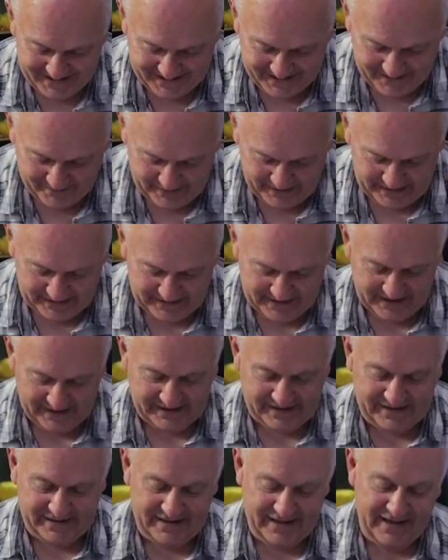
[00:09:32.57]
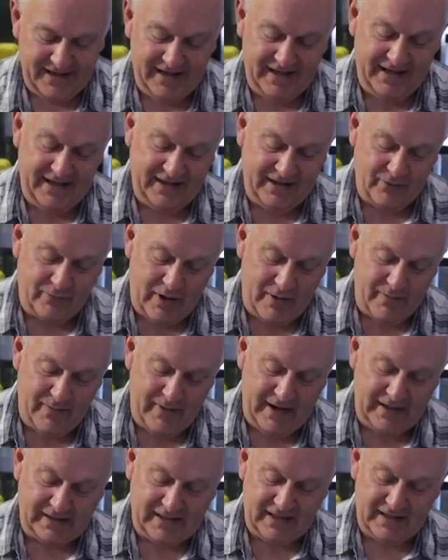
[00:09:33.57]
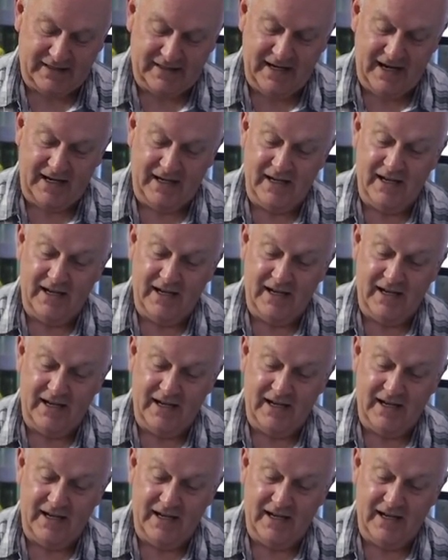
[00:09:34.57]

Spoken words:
I mean, this, the rubber band's gonna stay.